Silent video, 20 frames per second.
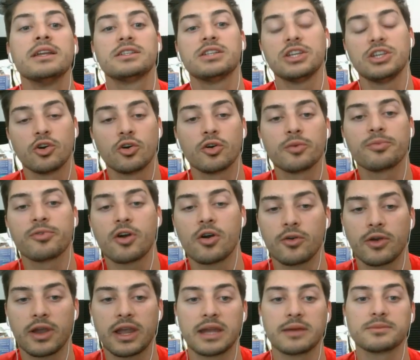to your
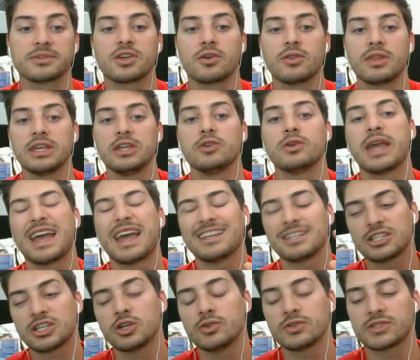program so that you
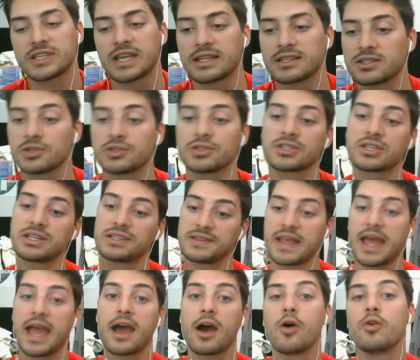get two sensors because
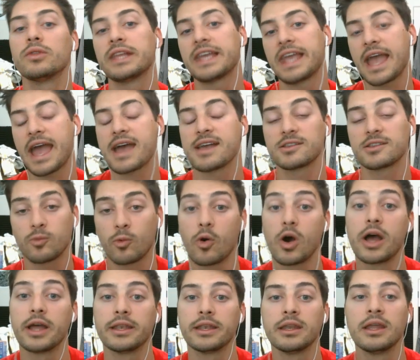that only has
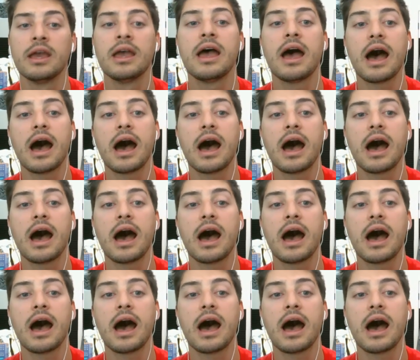one